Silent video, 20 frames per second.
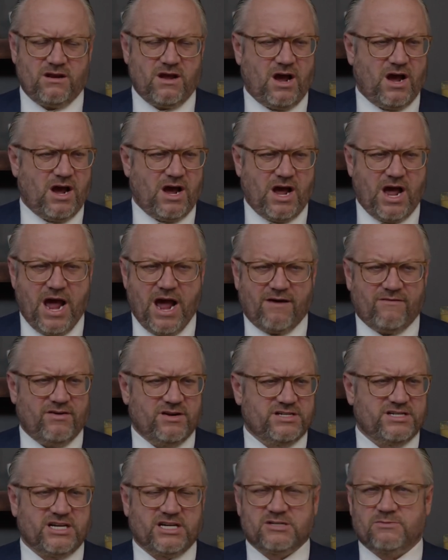uh, having
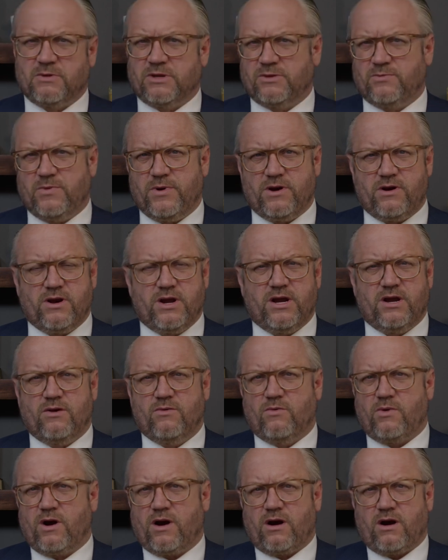a six month period
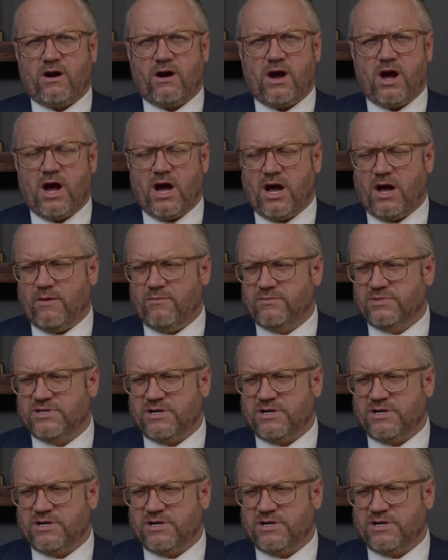where um,